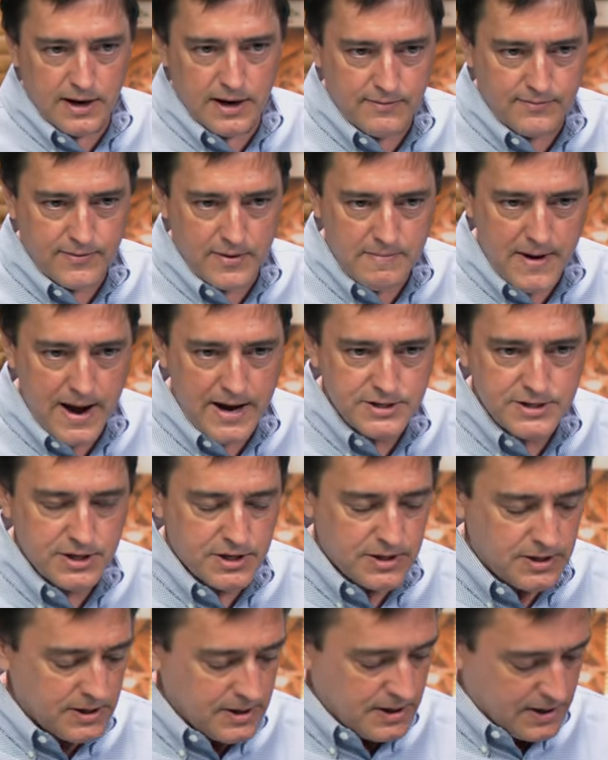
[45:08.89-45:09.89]

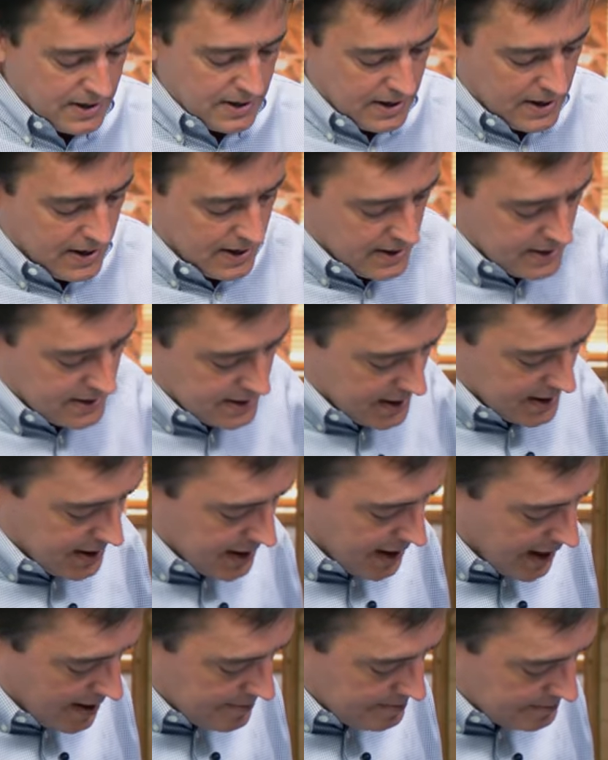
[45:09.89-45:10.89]
information.
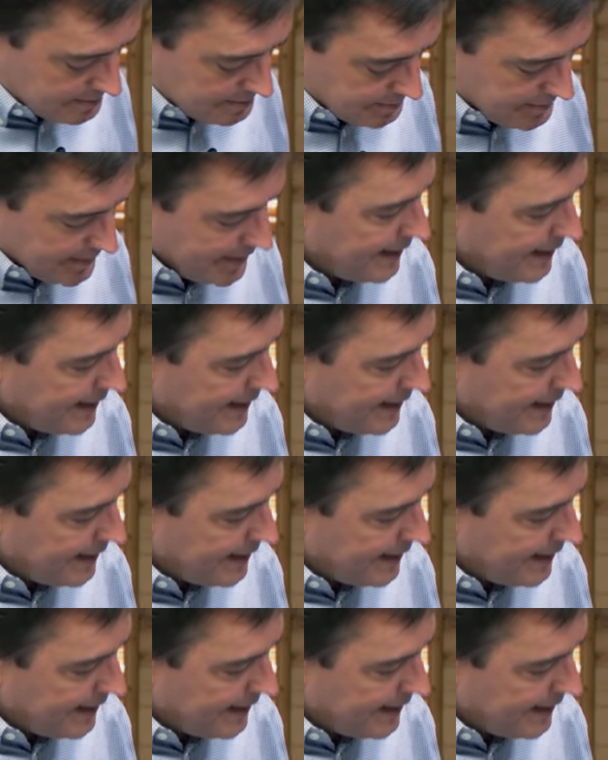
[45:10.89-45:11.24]
The, um,